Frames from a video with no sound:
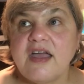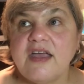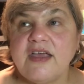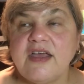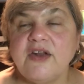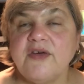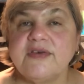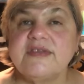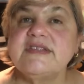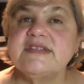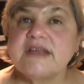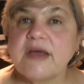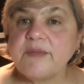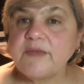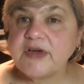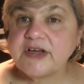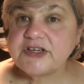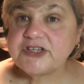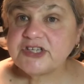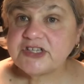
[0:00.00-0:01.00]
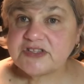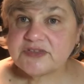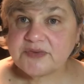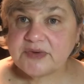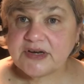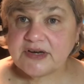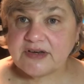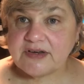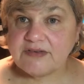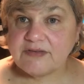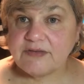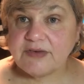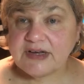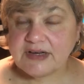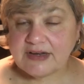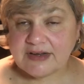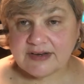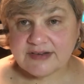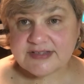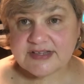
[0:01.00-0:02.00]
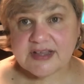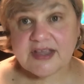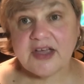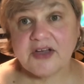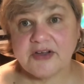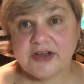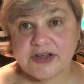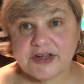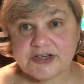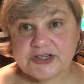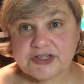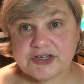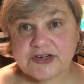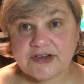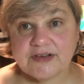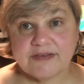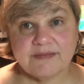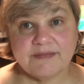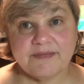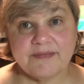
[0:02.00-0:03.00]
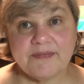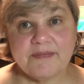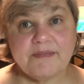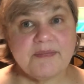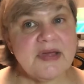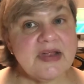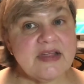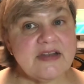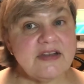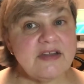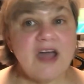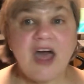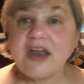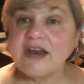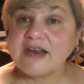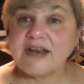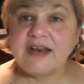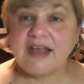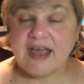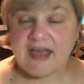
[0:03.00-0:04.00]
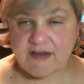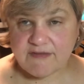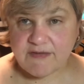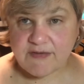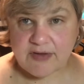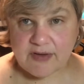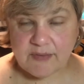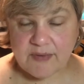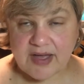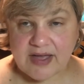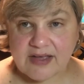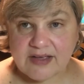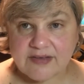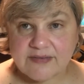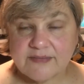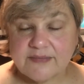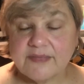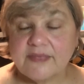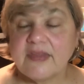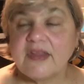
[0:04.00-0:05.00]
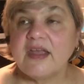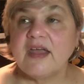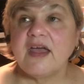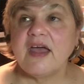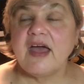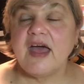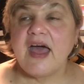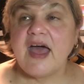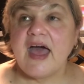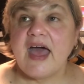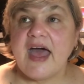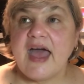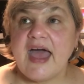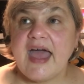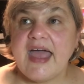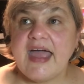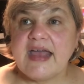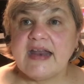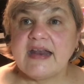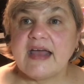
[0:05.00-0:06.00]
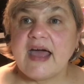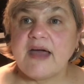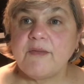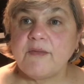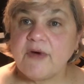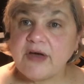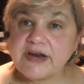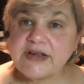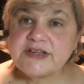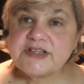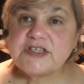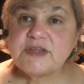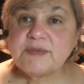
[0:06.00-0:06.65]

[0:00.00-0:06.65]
you know, in some ways she's written it as a caricature, but not in every way. And I wanted